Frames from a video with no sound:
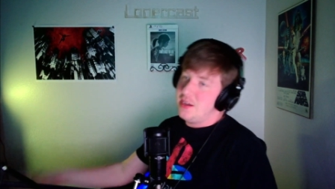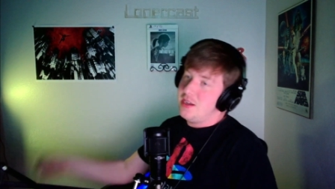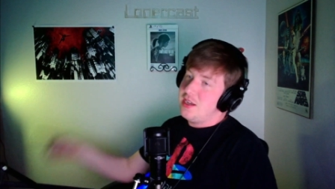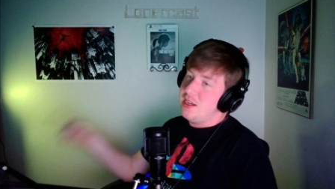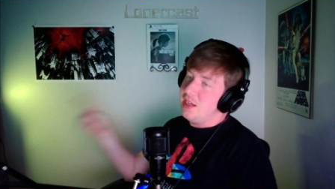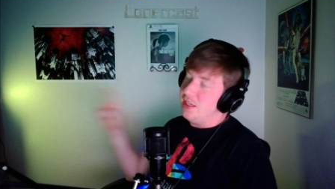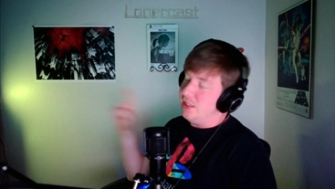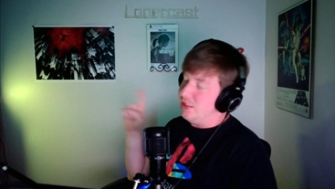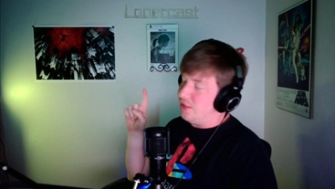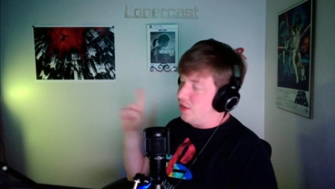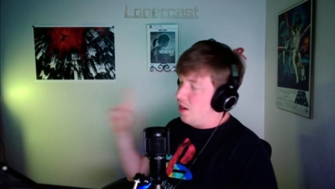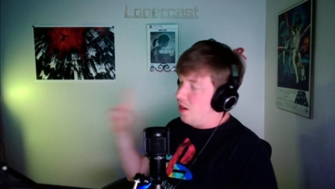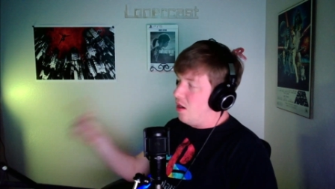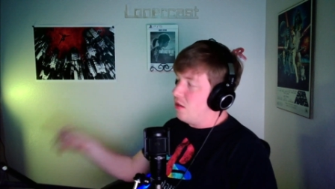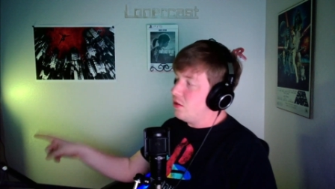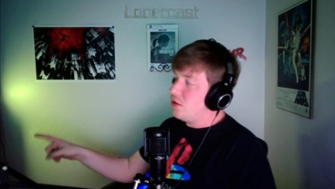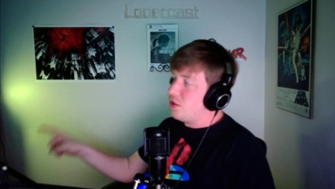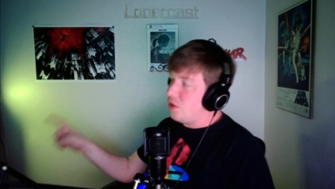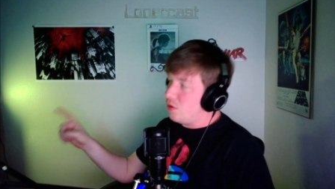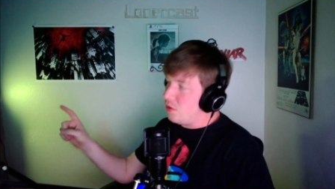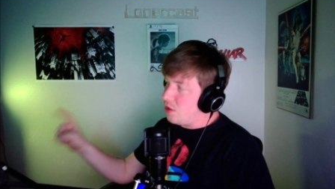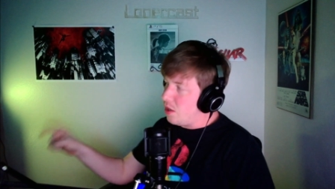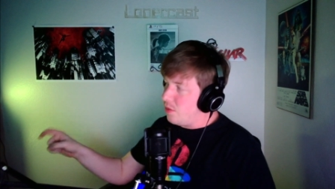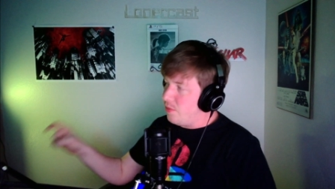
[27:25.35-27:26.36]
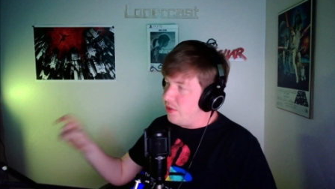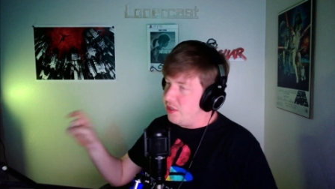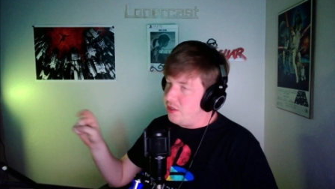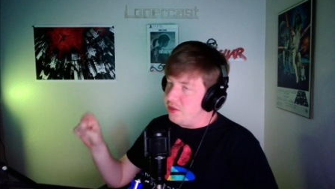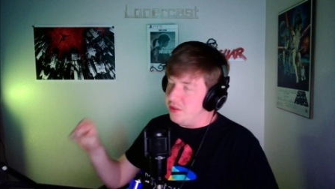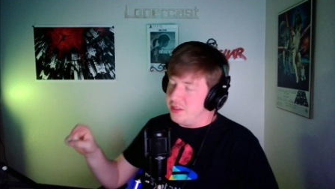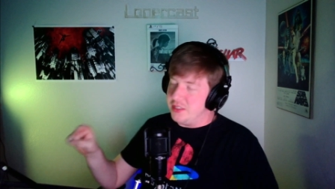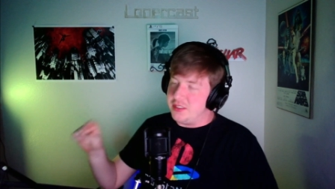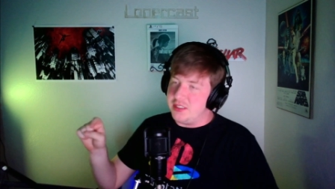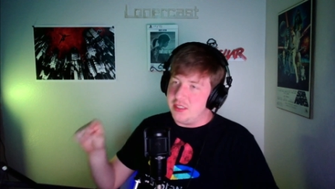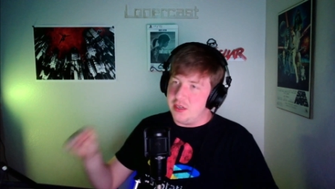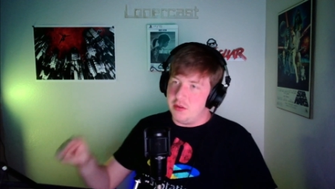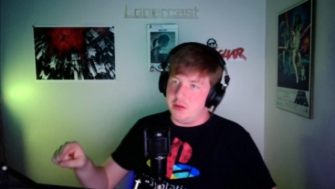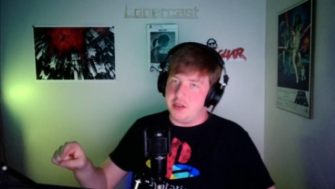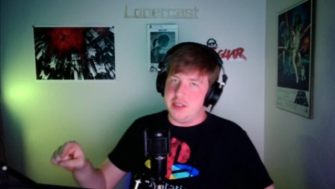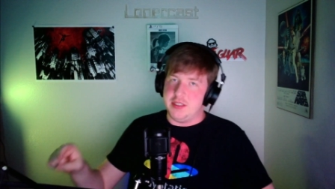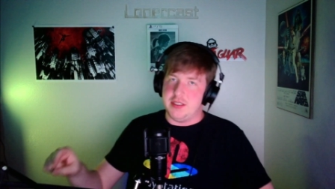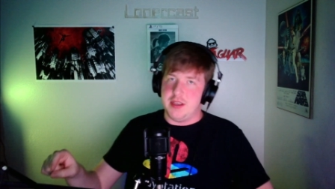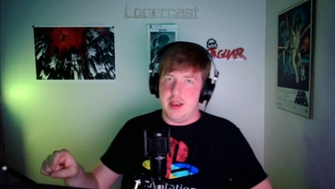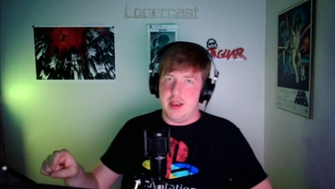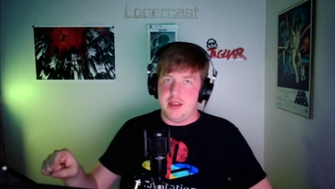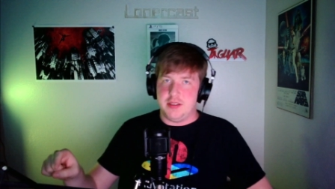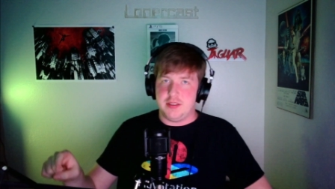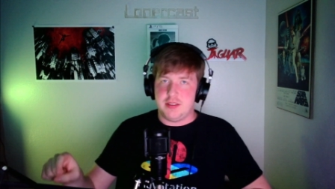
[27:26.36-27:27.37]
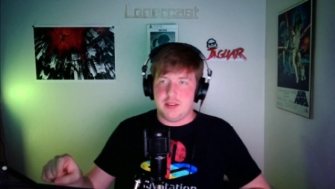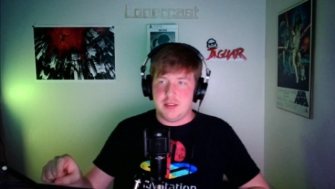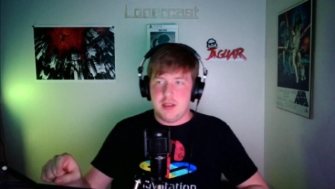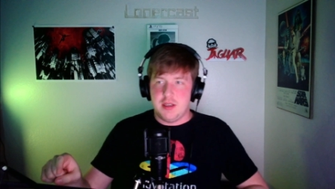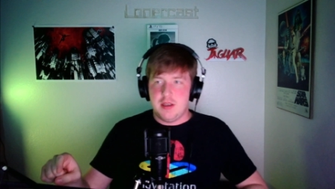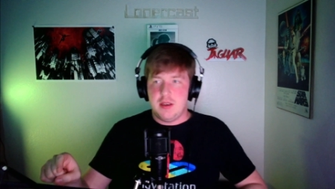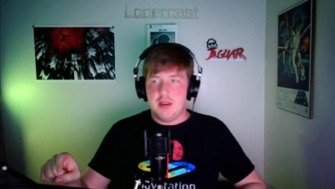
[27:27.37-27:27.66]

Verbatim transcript: is also coming to the Series S.